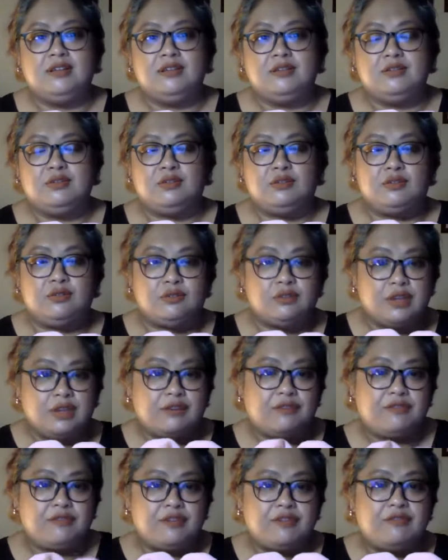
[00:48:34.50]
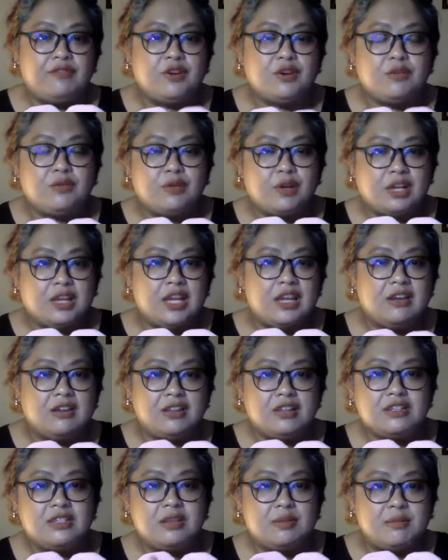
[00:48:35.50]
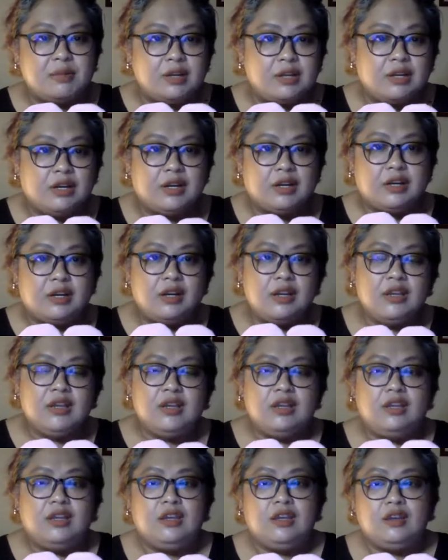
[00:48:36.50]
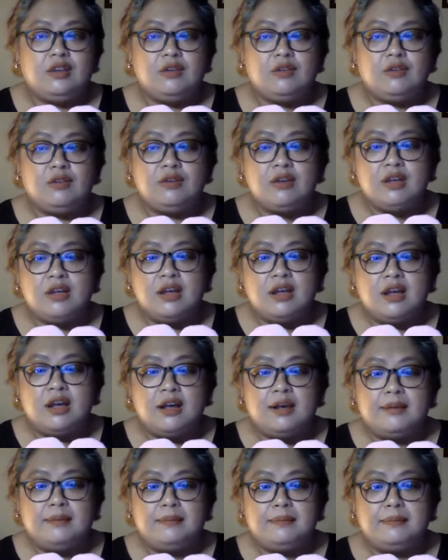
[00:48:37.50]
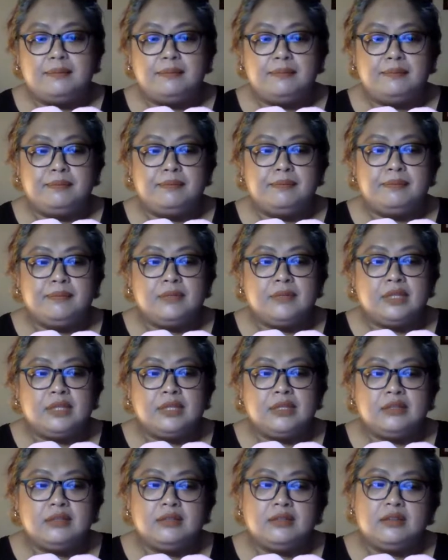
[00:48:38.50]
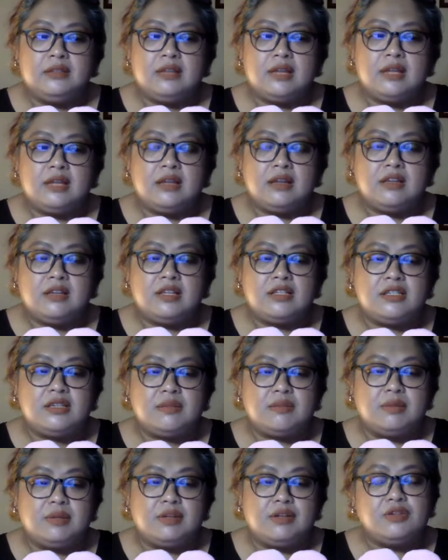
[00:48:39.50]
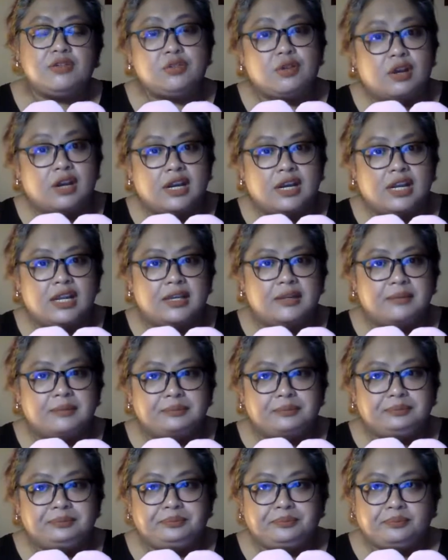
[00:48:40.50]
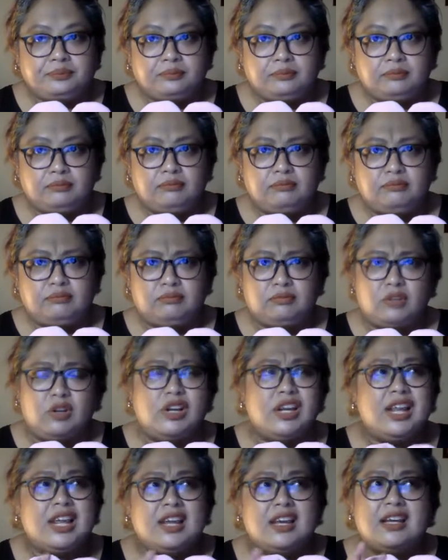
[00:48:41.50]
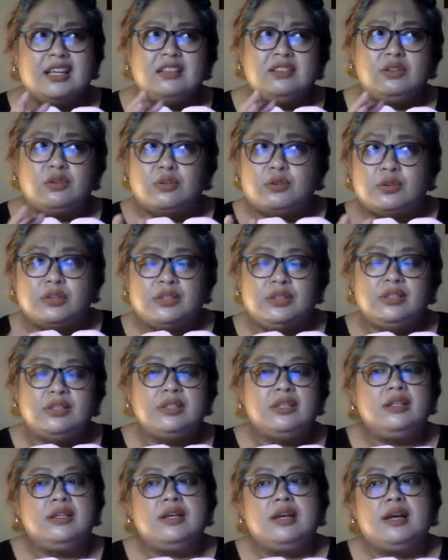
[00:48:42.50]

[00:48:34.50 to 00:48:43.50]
So if you're working on a similar, you know, on a similar story, or like a tone.